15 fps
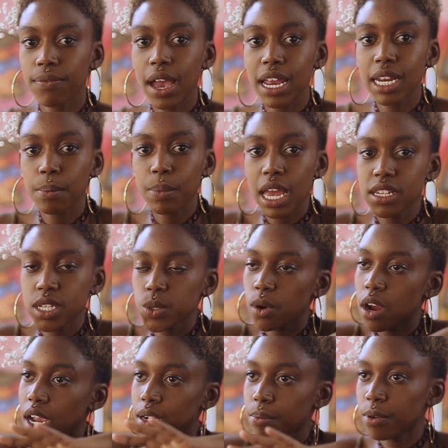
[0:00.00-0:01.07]
finding places
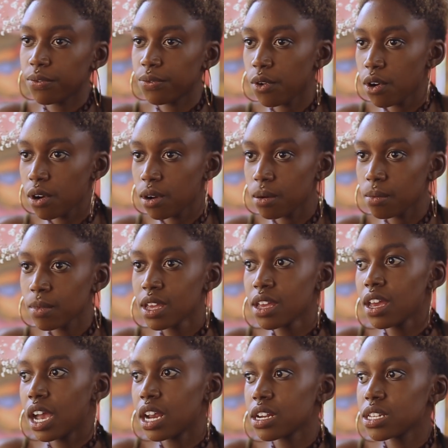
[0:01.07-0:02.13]
where I can perform
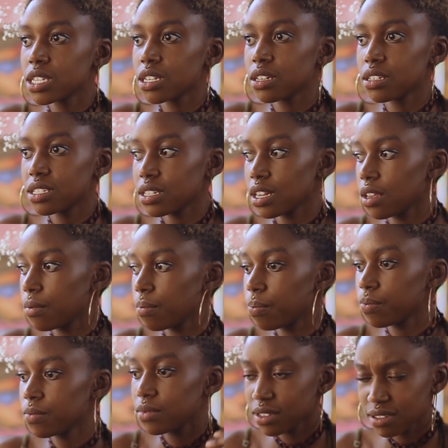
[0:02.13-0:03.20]
and just
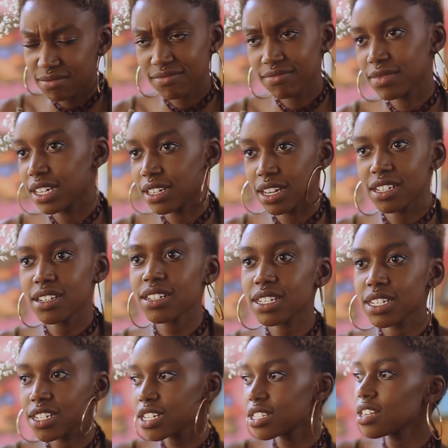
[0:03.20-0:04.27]

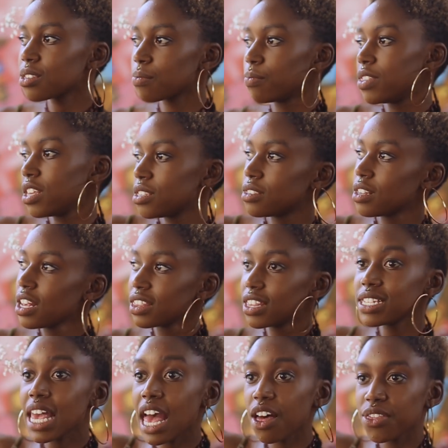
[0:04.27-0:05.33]
just just this this
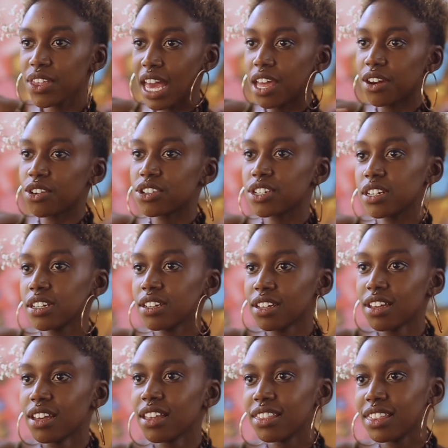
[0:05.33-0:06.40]
this healthy energy
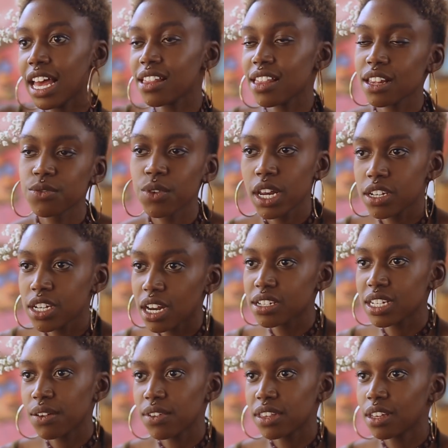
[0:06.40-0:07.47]
that that's really
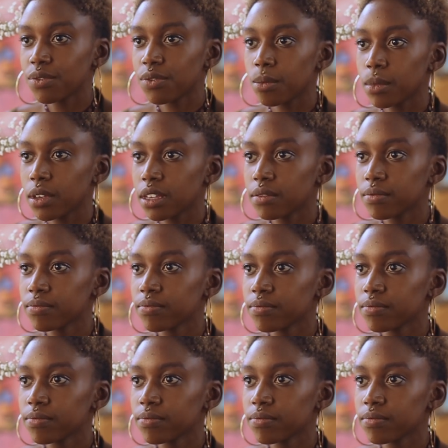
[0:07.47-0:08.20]
changed everything for me.